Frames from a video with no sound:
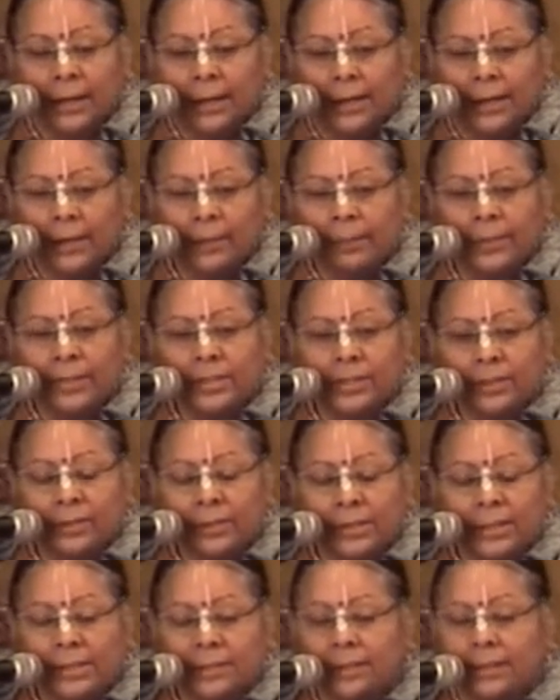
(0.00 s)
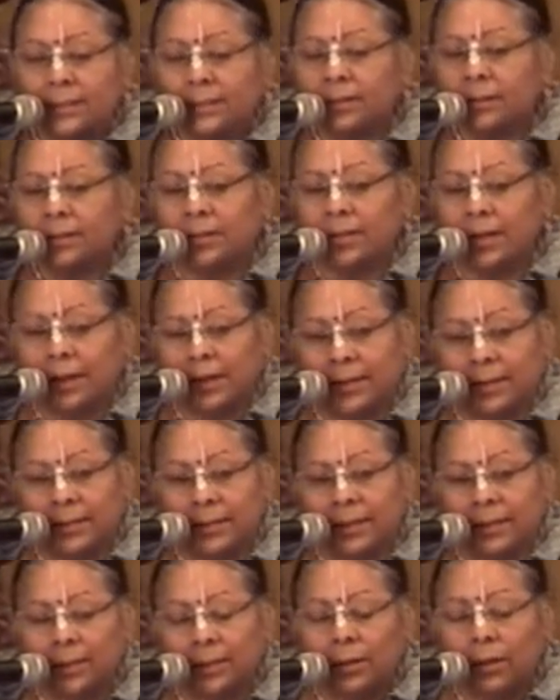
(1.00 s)
In materialistic
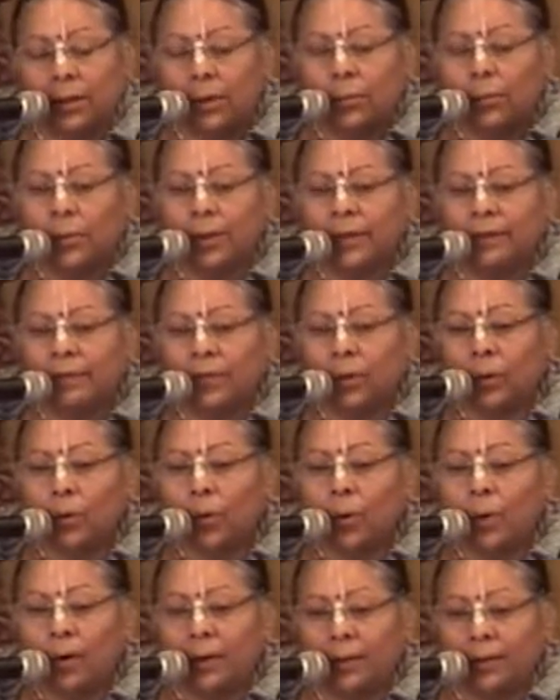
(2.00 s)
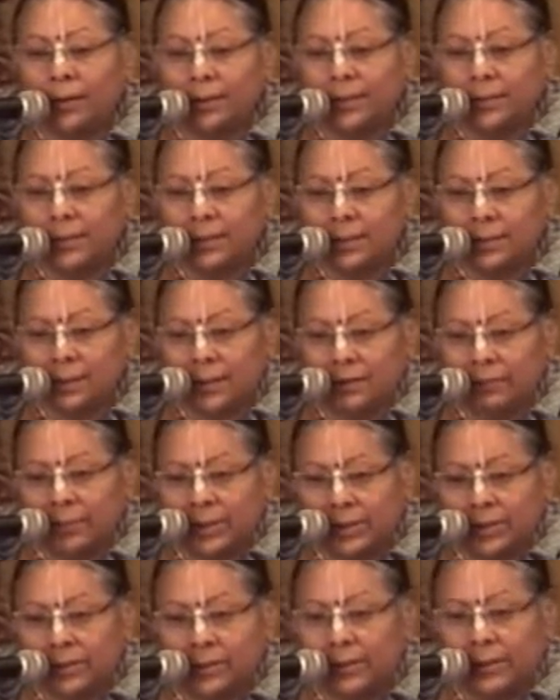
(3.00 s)
society, one of the qualities of
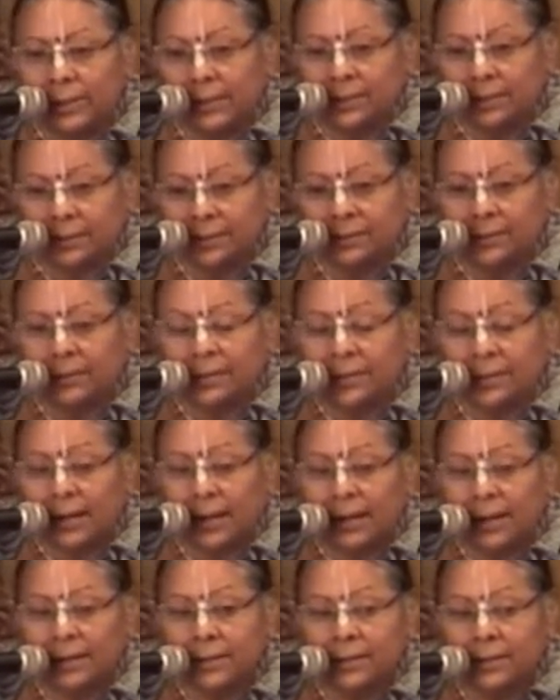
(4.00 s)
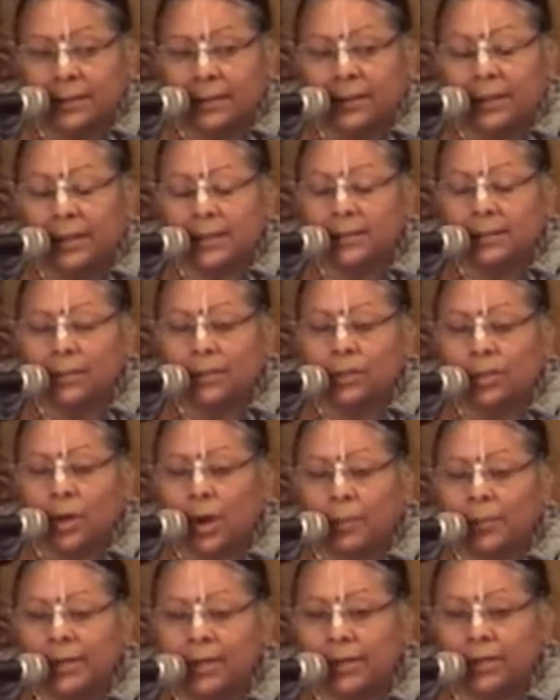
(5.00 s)
materialistic society is a
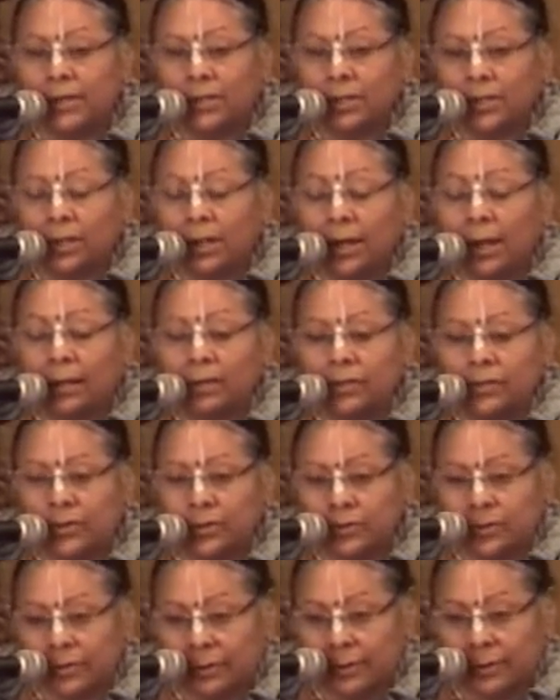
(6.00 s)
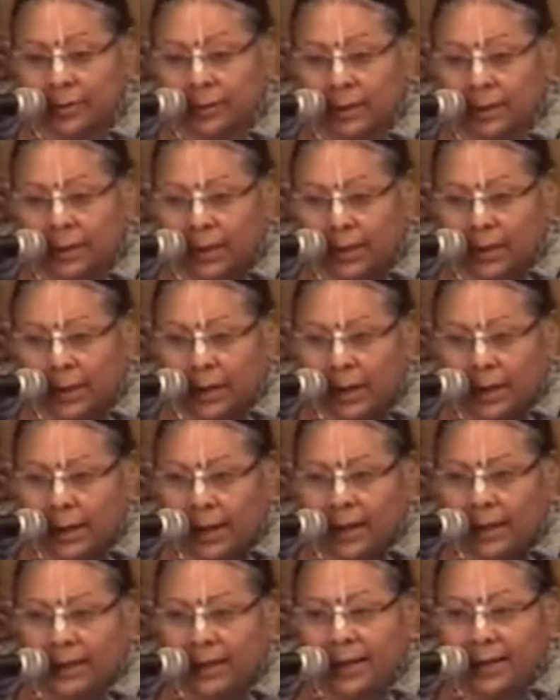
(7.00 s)
domination culture.
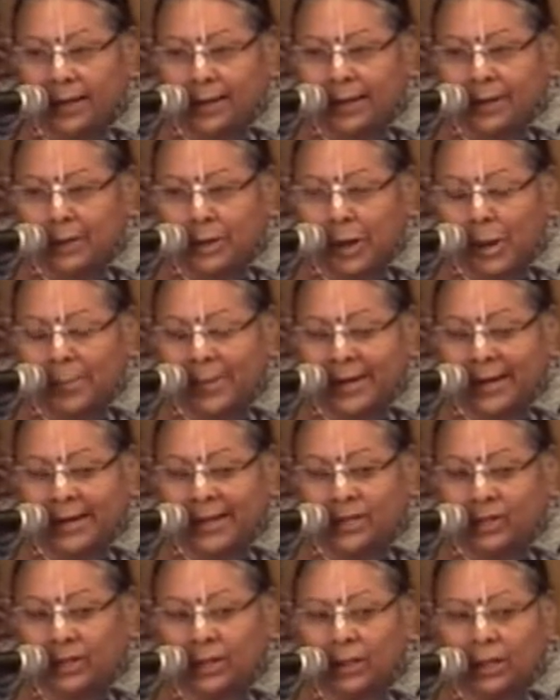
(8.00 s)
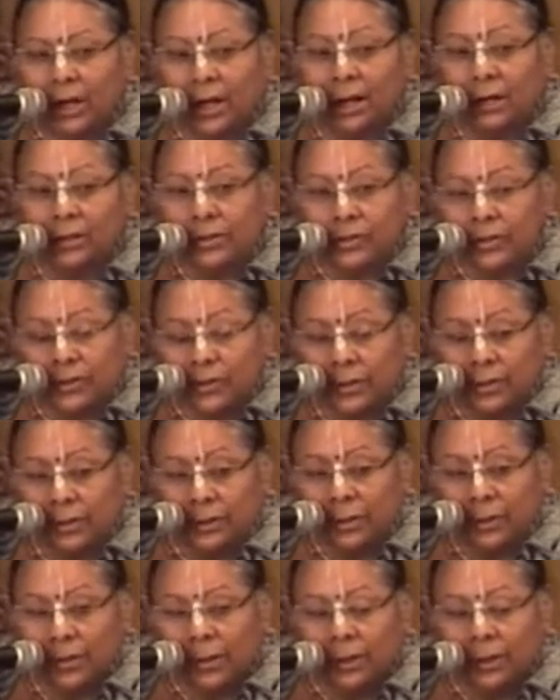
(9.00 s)
And in a domination culture,